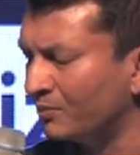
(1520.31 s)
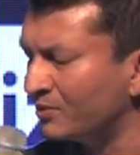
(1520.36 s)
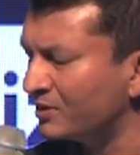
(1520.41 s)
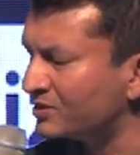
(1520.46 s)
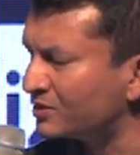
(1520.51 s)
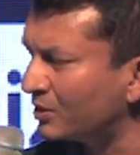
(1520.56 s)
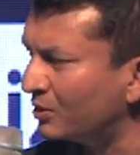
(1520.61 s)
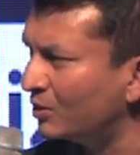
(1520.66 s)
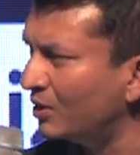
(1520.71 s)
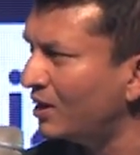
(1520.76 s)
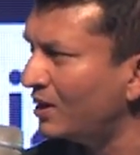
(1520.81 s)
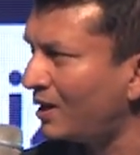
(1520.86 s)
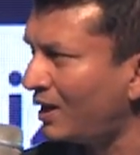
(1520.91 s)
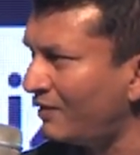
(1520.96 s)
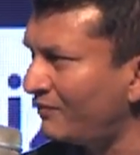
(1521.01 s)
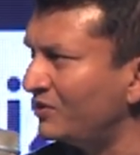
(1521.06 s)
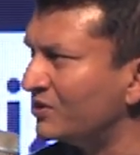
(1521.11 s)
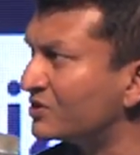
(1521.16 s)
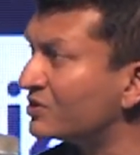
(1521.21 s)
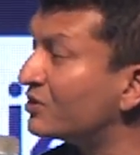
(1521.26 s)
And so
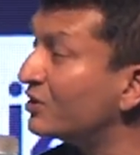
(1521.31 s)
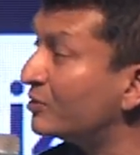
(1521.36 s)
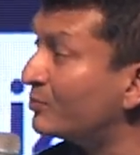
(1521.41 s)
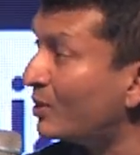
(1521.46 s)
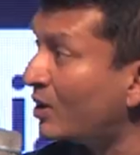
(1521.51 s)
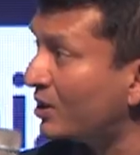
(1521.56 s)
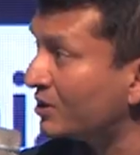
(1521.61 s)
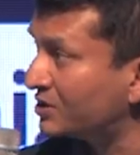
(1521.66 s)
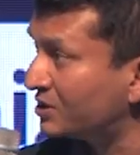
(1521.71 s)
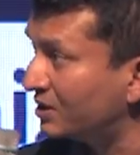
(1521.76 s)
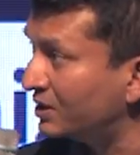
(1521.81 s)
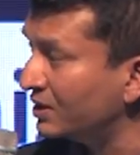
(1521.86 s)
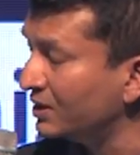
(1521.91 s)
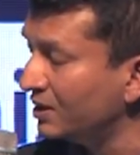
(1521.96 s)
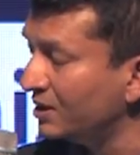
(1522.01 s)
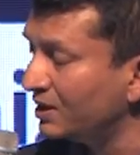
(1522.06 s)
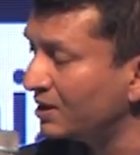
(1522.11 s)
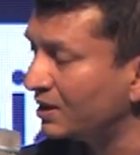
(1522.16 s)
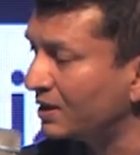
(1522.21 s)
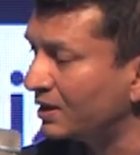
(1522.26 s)
having this third party
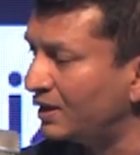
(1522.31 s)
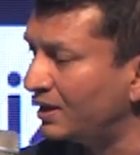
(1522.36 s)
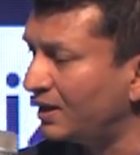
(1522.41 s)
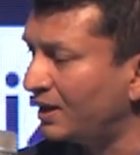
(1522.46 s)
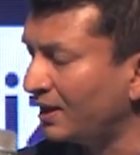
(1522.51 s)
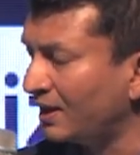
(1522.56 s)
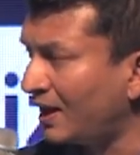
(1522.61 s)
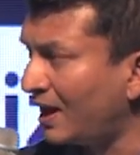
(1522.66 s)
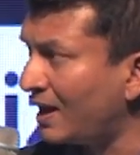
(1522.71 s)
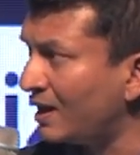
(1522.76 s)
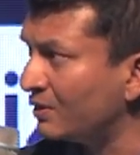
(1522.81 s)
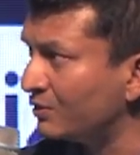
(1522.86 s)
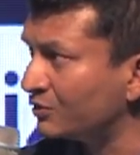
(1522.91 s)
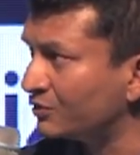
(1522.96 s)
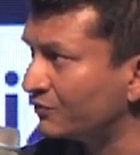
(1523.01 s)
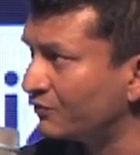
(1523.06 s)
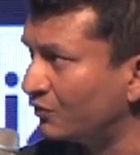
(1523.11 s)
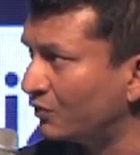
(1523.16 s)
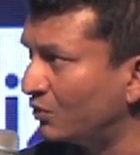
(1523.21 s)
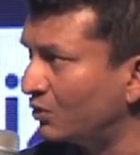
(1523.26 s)
allows
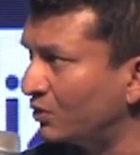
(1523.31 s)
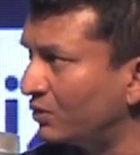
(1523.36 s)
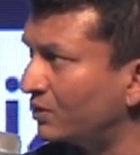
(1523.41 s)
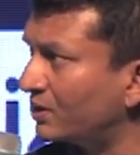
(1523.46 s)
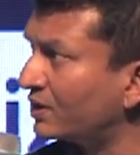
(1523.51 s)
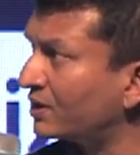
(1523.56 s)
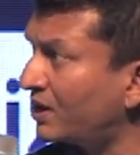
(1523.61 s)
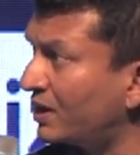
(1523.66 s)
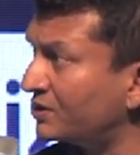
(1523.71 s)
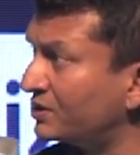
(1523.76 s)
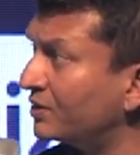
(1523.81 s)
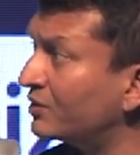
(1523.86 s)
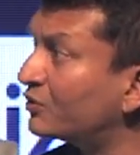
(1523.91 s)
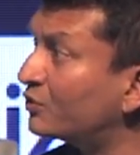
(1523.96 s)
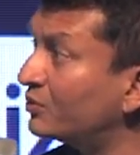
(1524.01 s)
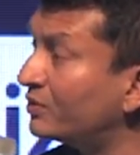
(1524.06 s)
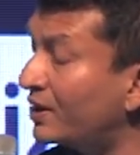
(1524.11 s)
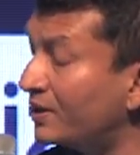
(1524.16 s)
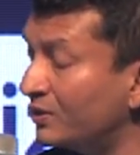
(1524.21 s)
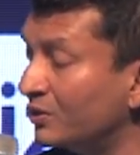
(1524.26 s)
for cutting through
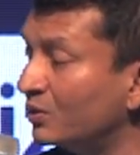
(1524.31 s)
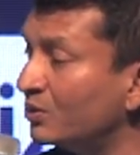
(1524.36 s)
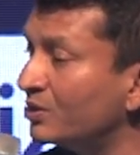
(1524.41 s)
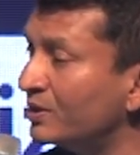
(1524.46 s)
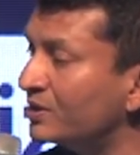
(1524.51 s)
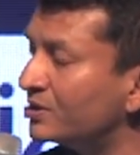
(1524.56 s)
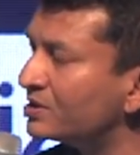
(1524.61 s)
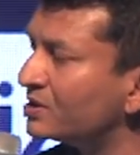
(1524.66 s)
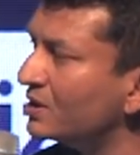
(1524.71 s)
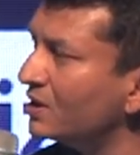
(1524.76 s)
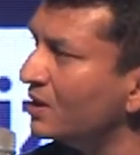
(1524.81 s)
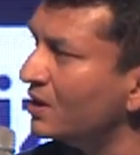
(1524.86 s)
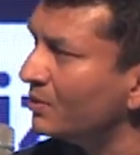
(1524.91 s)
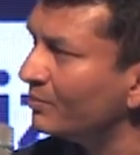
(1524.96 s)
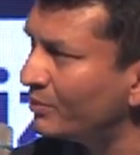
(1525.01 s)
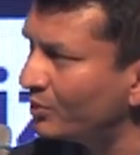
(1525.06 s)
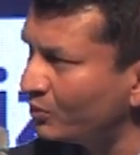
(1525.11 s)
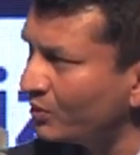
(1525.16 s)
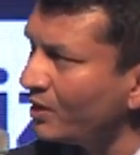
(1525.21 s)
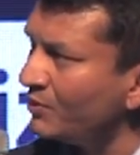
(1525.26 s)
that noise.
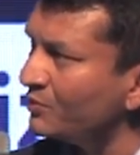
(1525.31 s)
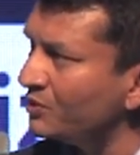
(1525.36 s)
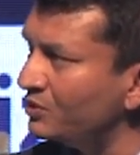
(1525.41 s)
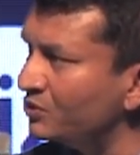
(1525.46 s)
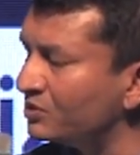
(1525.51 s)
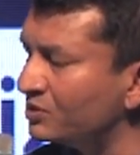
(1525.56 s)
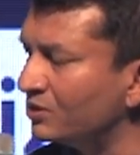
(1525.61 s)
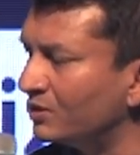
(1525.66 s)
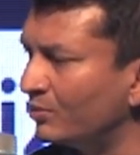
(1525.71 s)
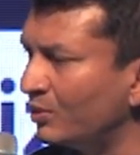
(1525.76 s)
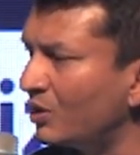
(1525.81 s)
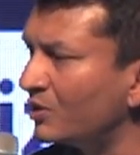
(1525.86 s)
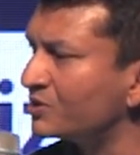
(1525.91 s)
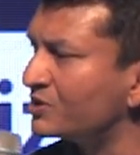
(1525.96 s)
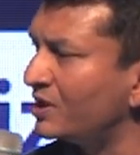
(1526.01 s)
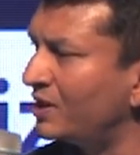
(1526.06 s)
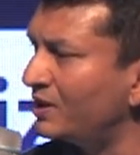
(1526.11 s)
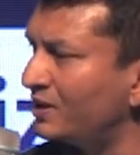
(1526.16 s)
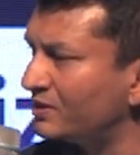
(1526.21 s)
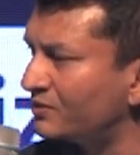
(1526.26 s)
But where we're using the
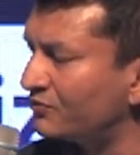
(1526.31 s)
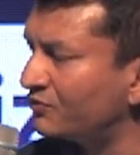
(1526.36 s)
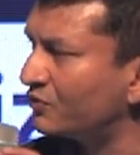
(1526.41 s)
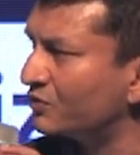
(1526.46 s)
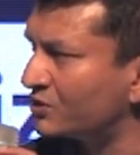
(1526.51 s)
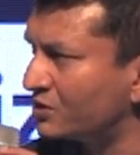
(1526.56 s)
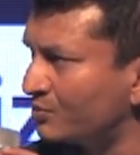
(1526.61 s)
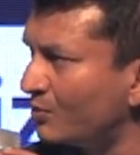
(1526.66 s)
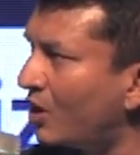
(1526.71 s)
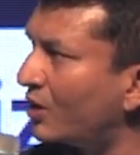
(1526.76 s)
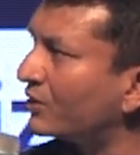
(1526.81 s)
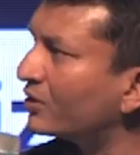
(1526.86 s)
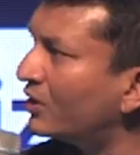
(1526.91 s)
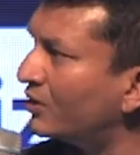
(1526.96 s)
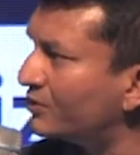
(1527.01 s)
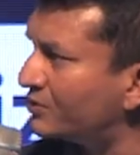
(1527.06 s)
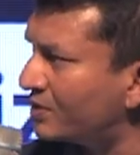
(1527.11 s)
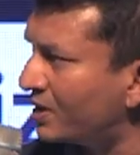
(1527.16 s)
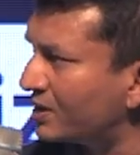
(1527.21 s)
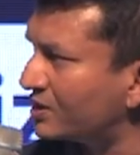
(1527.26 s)
blockchain is for smart
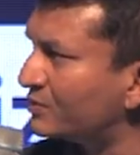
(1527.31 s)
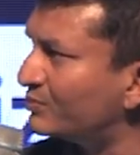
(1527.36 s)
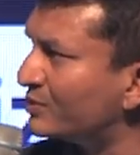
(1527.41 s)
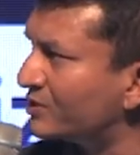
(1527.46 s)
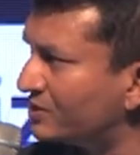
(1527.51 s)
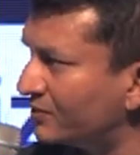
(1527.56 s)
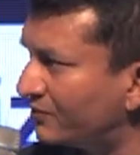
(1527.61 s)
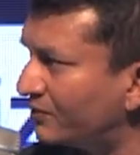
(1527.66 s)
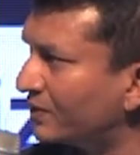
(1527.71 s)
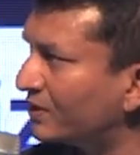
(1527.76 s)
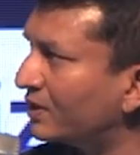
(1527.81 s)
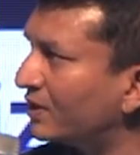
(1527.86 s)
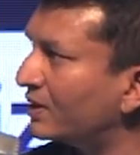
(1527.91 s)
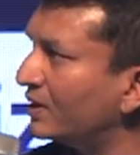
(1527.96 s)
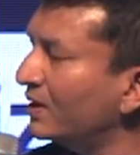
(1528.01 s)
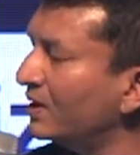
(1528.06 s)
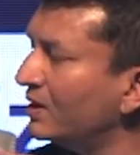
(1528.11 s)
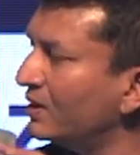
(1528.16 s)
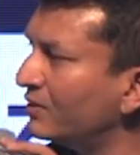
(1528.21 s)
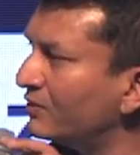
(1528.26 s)
contracts specifically,
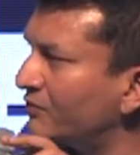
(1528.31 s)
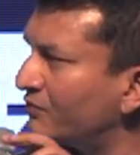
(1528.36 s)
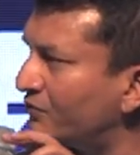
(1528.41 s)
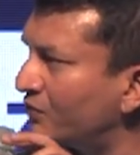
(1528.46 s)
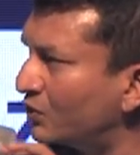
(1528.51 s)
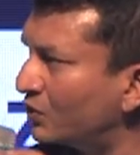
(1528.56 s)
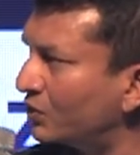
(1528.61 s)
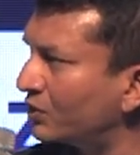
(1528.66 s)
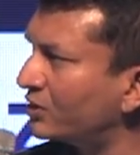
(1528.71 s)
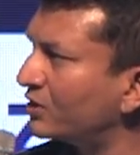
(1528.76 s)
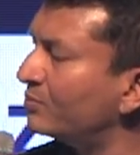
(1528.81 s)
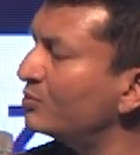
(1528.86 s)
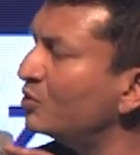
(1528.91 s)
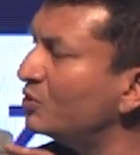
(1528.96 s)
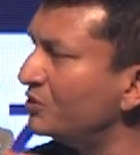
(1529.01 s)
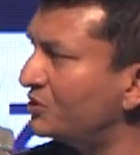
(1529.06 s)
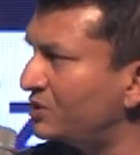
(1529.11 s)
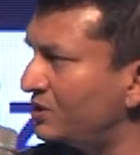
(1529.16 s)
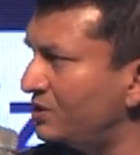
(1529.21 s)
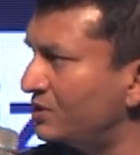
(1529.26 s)
for
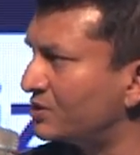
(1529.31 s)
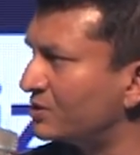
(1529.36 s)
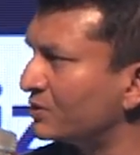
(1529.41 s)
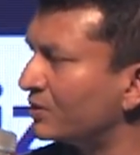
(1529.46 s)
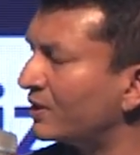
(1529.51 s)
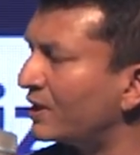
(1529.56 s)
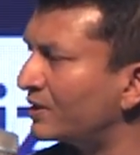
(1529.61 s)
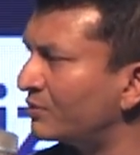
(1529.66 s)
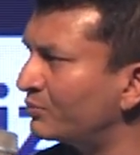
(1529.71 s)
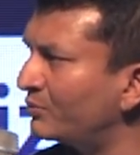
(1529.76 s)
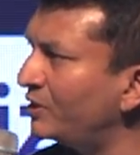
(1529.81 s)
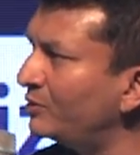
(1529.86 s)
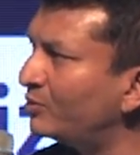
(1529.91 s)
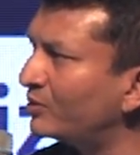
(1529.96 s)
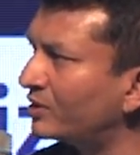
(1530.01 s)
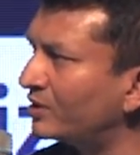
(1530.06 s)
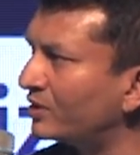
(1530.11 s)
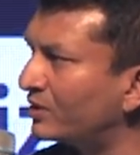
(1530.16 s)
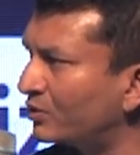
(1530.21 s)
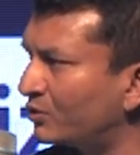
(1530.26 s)
communities so that people
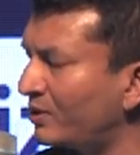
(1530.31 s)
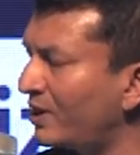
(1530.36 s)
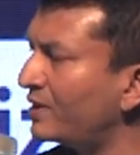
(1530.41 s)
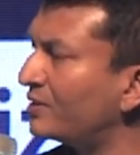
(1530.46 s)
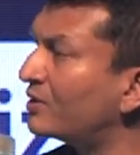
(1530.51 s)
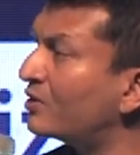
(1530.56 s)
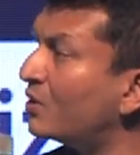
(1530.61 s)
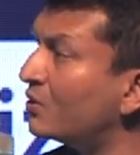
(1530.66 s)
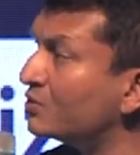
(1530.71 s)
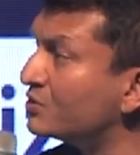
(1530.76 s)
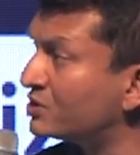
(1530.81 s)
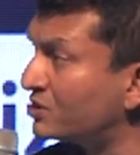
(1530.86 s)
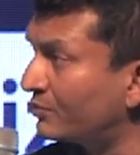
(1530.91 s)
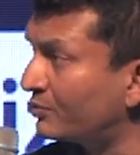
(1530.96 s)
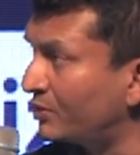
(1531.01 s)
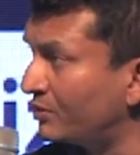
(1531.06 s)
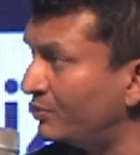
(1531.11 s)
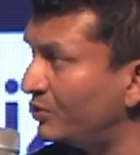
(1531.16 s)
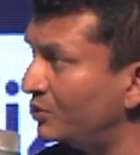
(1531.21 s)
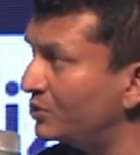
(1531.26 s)
can create their own
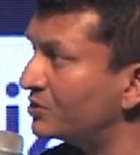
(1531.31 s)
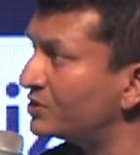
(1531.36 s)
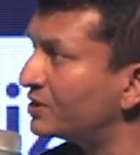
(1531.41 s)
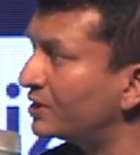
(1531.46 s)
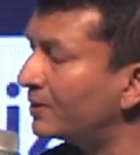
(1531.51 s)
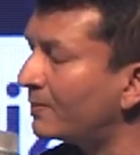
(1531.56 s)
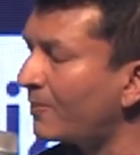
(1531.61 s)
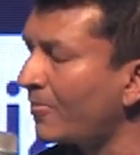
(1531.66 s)
sub-community.